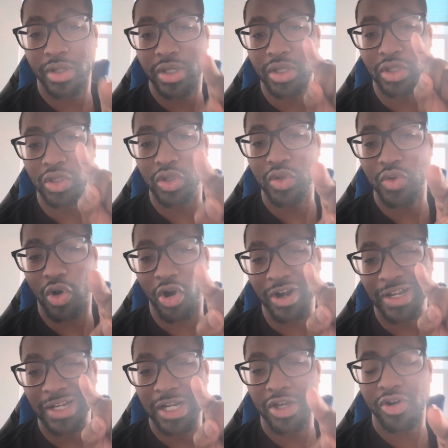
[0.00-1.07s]
You are
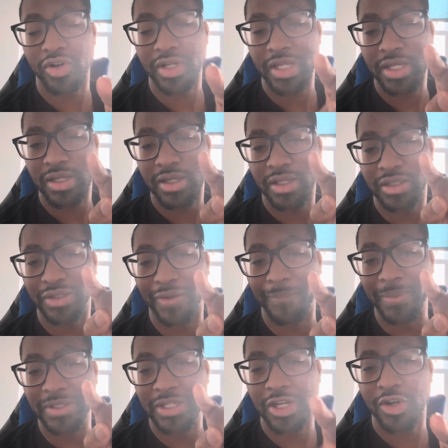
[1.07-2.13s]
literally the
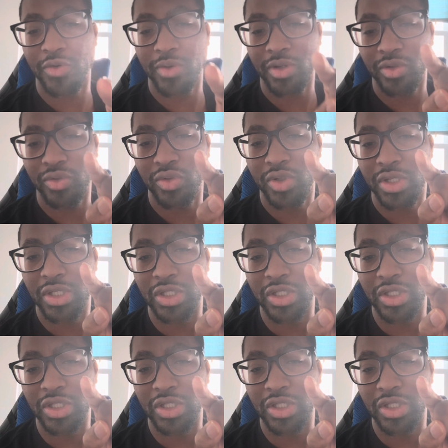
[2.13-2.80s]
material